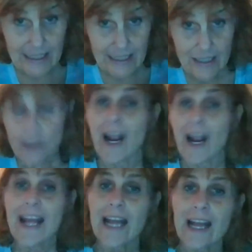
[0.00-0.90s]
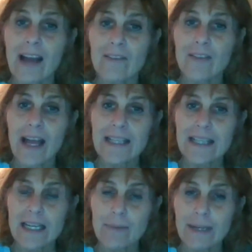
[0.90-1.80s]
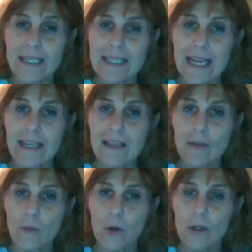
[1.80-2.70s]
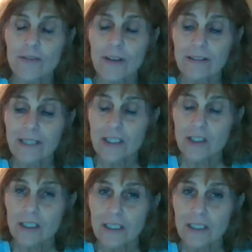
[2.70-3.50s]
started. Hey, has anybody taken the World Foundation